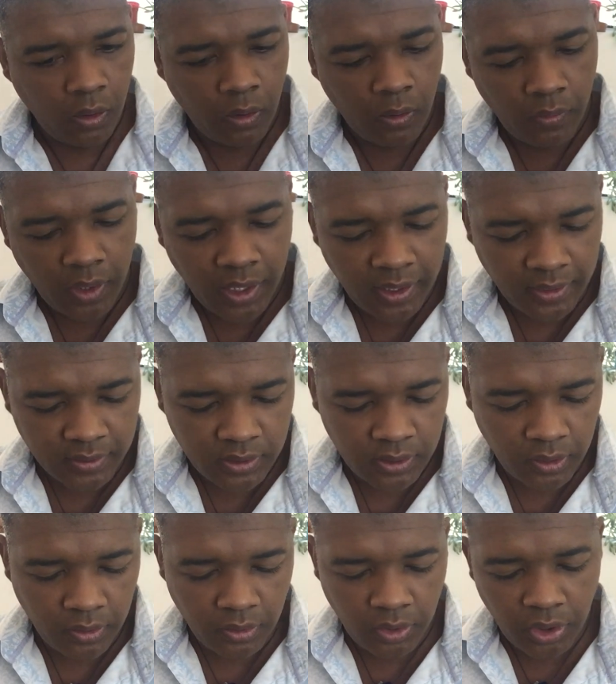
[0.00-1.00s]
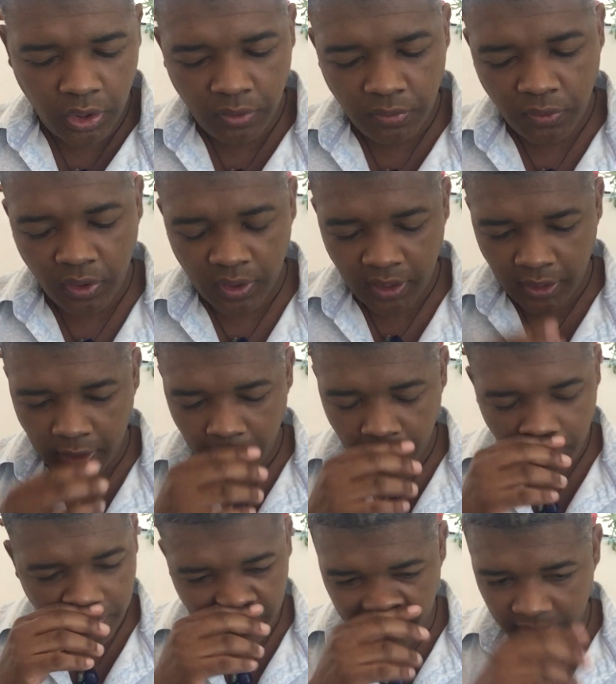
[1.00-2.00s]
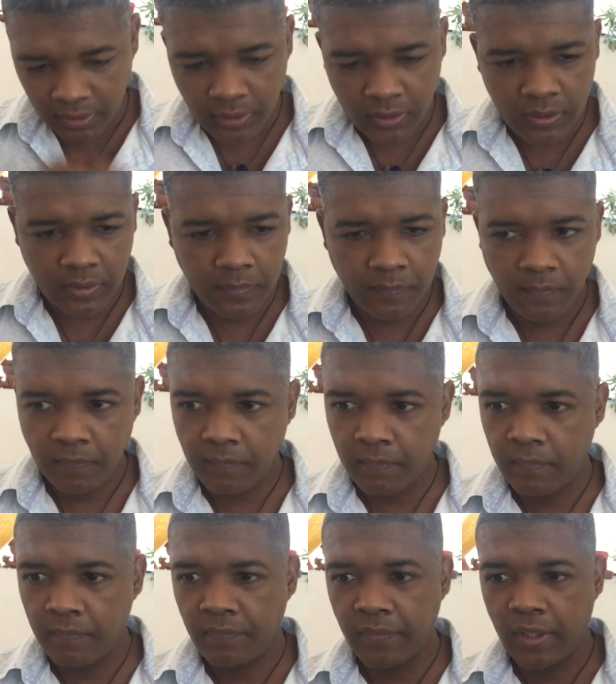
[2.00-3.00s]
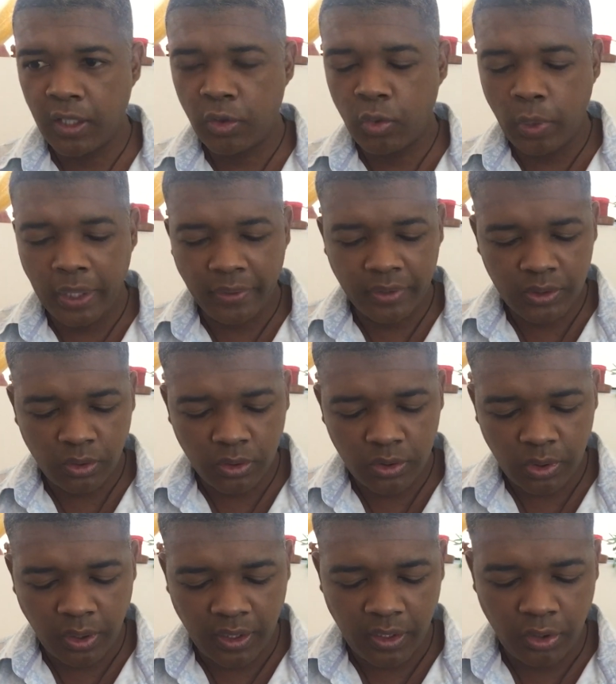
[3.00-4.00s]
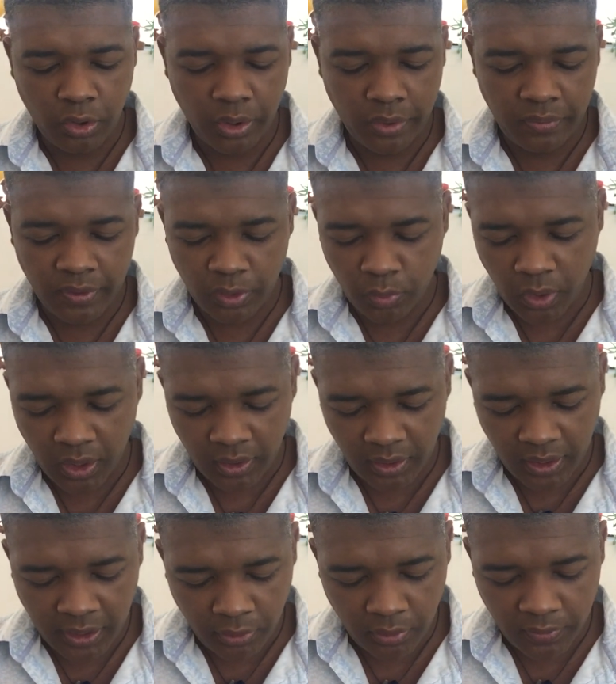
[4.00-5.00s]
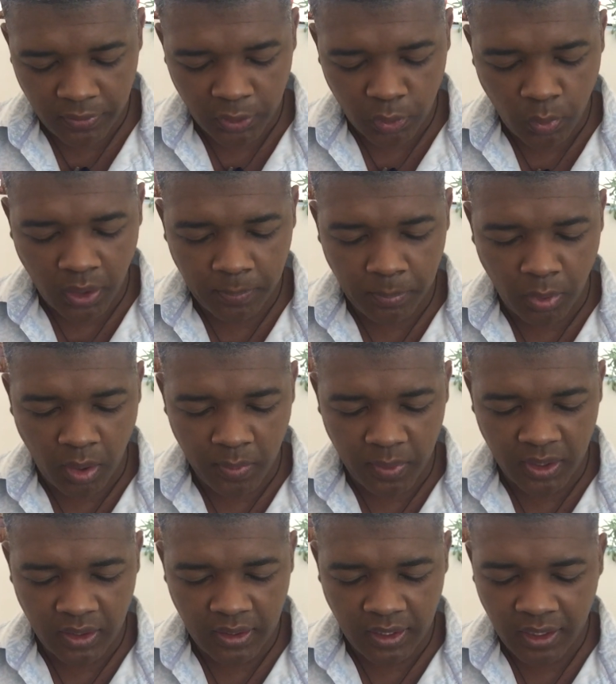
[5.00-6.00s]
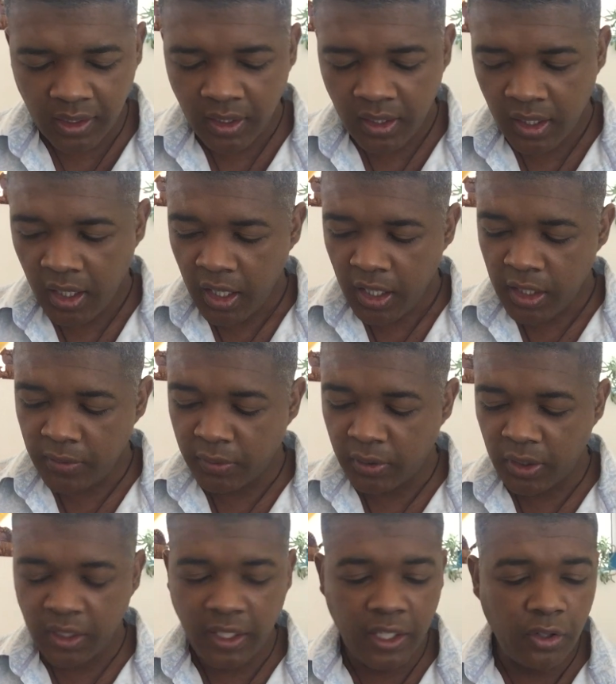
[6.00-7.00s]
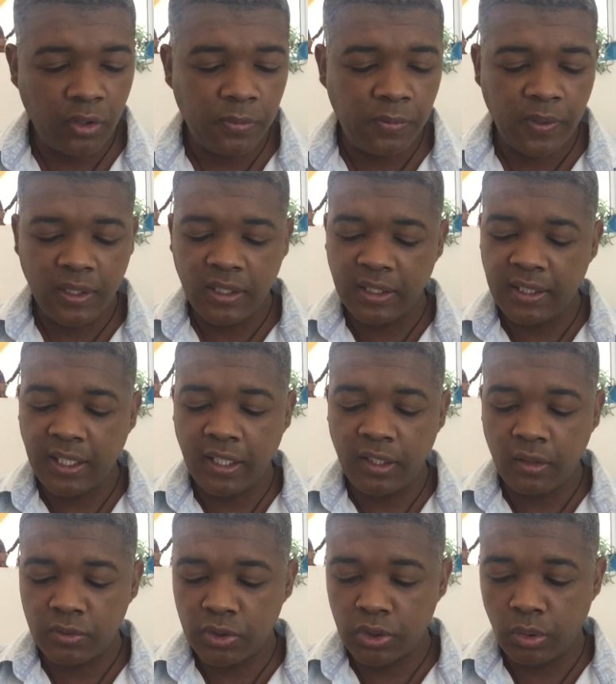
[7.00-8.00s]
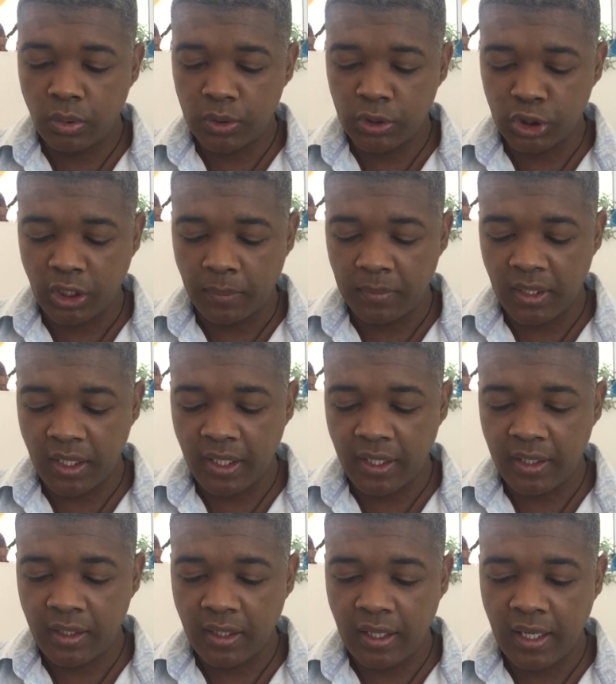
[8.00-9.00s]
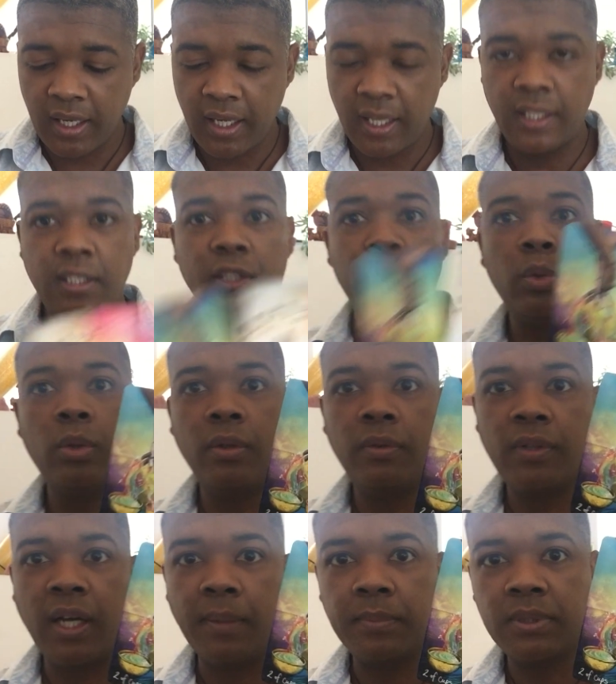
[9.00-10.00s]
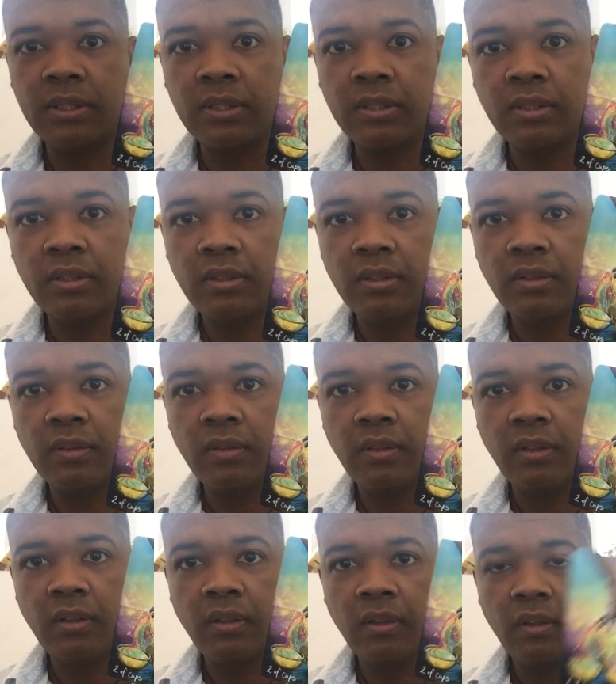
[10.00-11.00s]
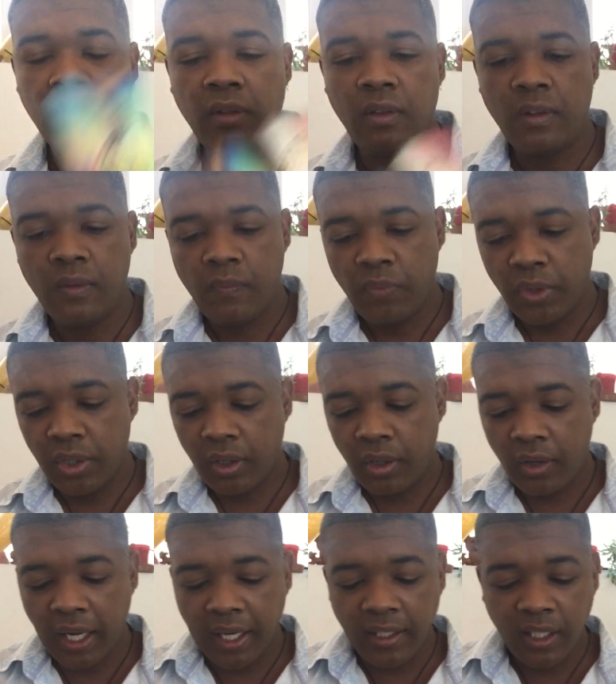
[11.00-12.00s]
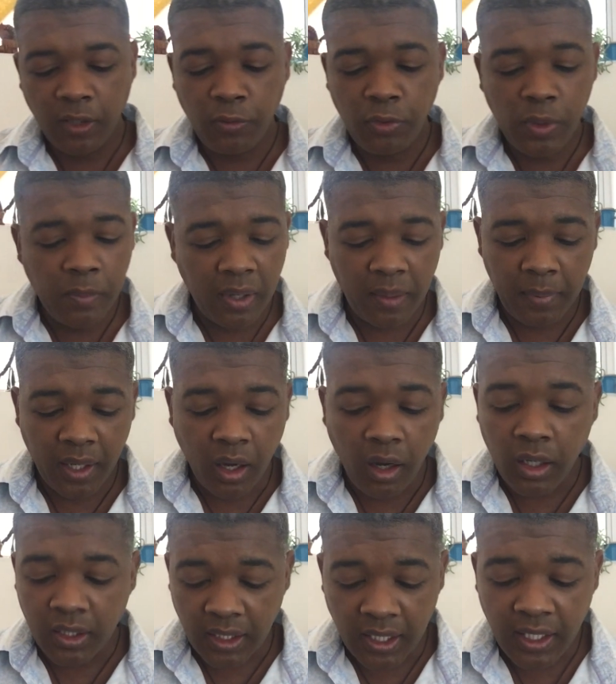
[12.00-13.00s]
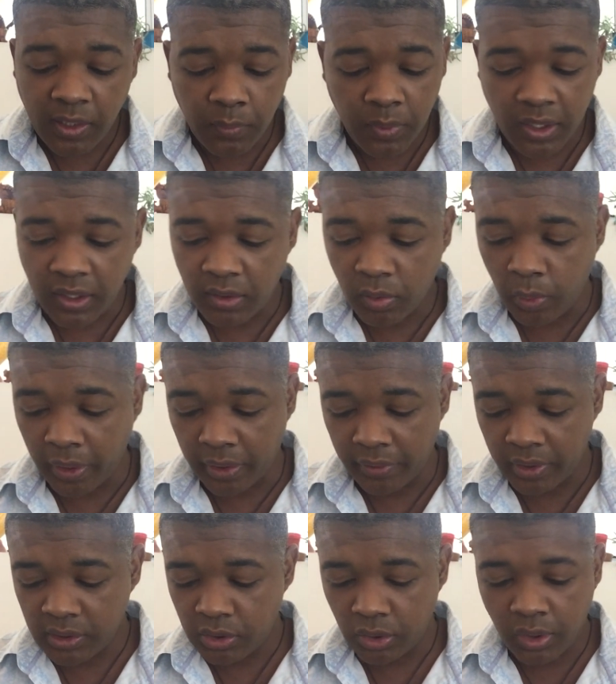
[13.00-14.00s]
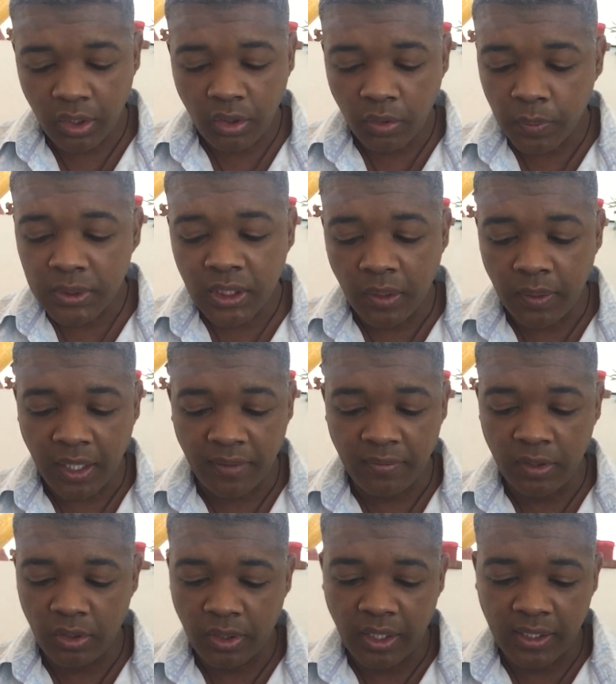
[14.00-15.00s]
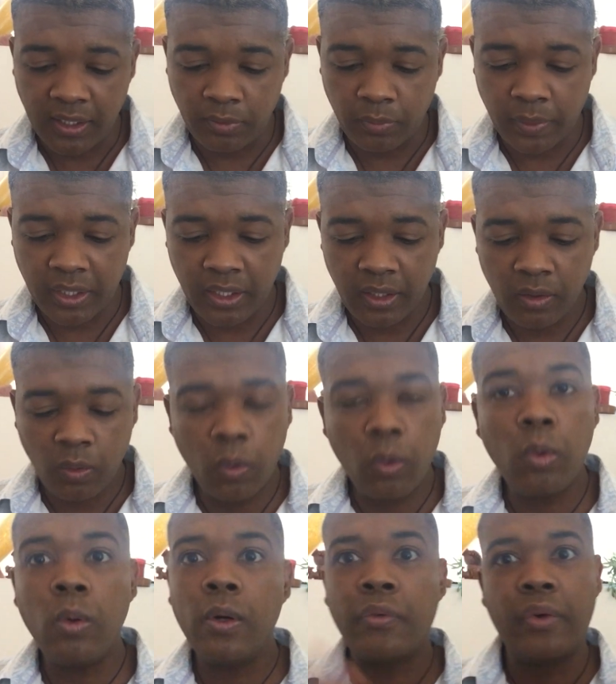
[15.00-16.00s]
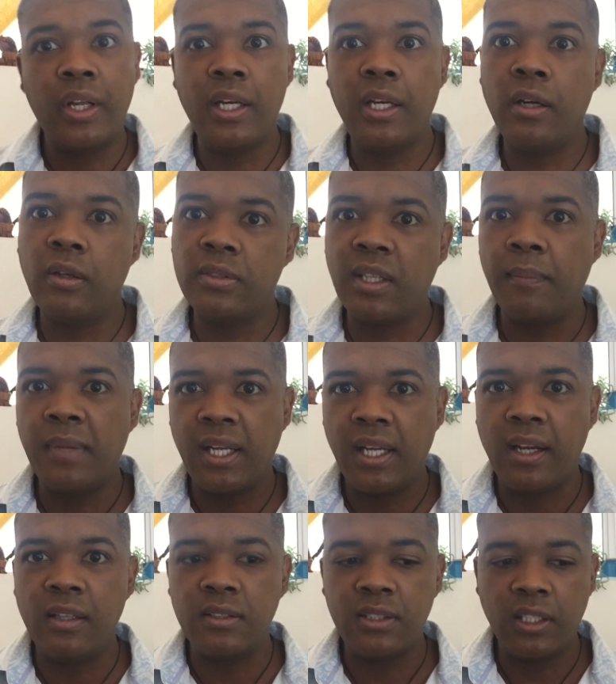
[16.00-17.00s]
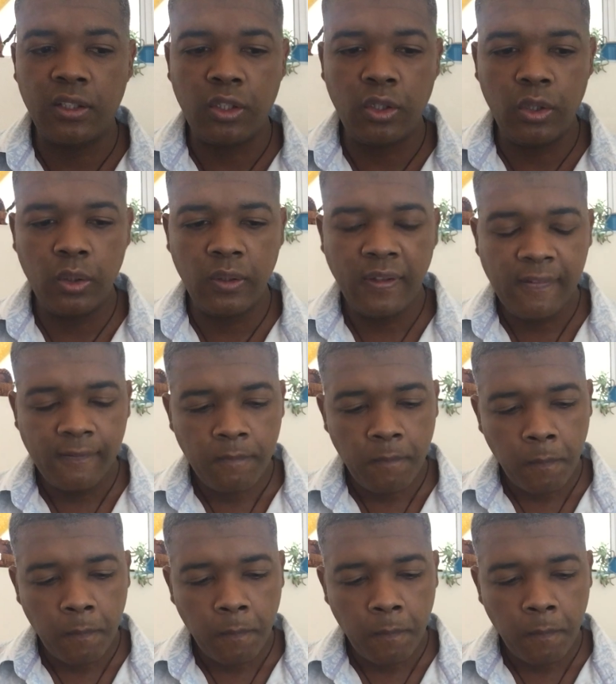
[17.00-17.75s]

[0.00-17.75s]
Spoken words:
Alrighty, so you've got the Hierophant. Aquarius also had the Hierophant quite prominently. You've got the Hierophant, the Ten of Swords, Gemini, and the Two of Cups. You know, and if you maybe are dealing with an Aquarius, you can always go and have a look at their reading or a reading of somebody else that you